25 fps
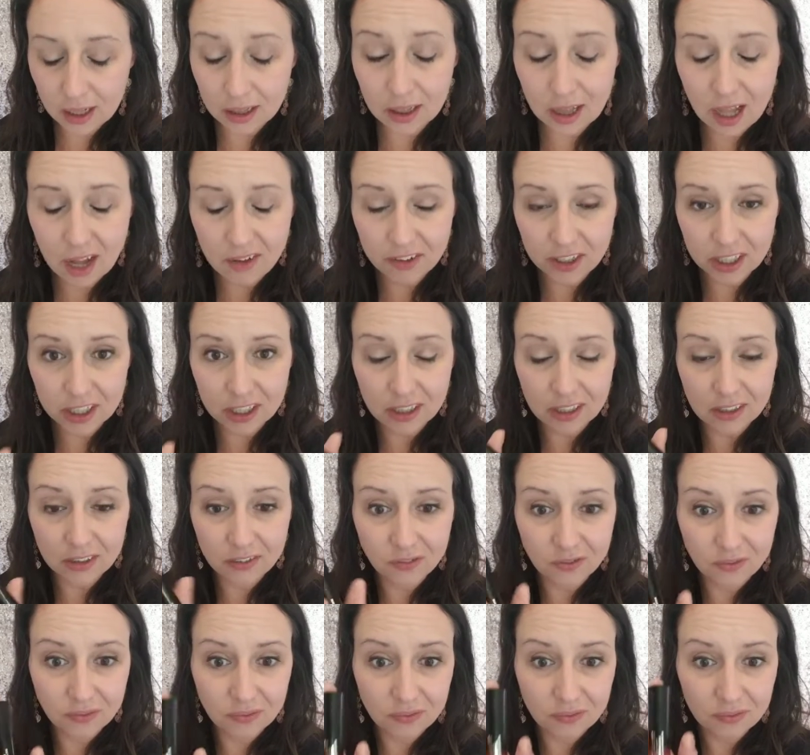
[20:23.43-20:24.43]
color is
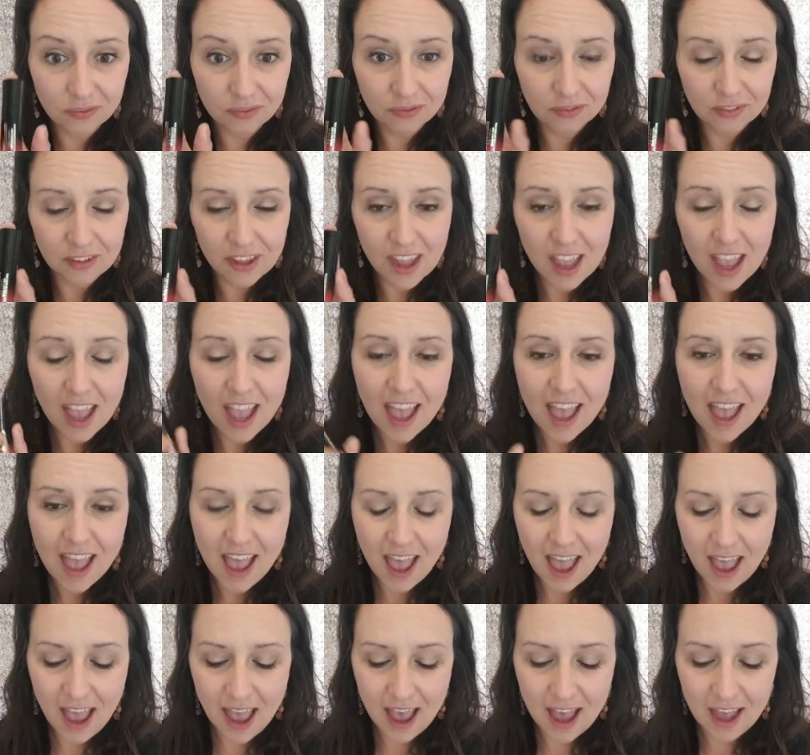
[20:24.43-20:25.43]
called Lover.
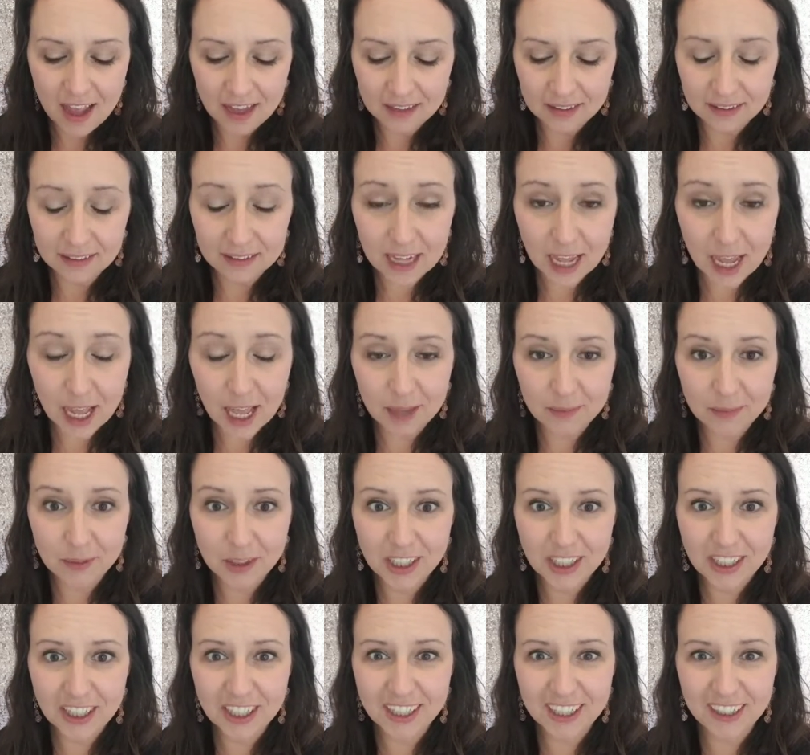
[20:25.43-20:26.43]

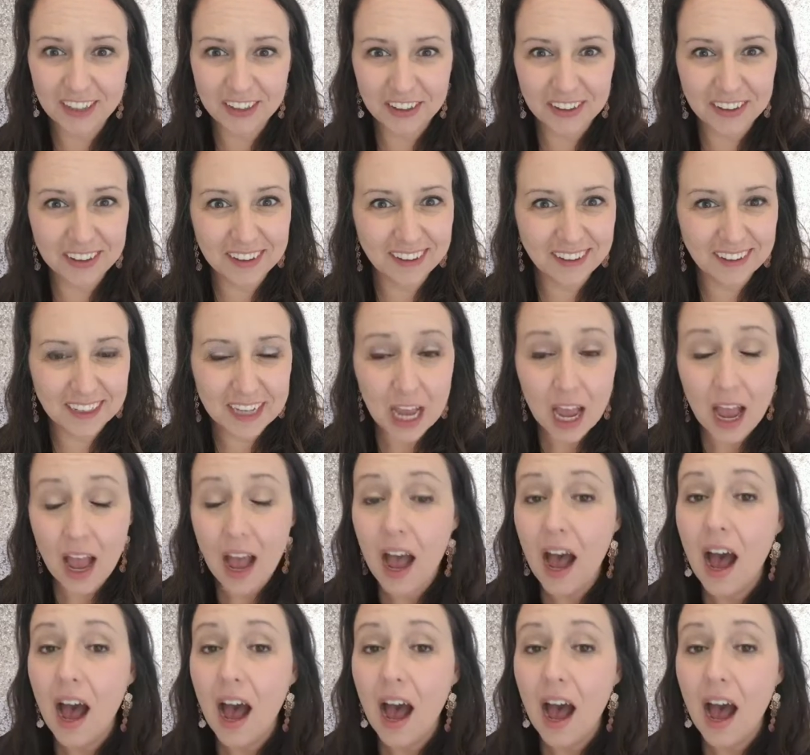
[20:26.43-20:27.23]
And I'm gonna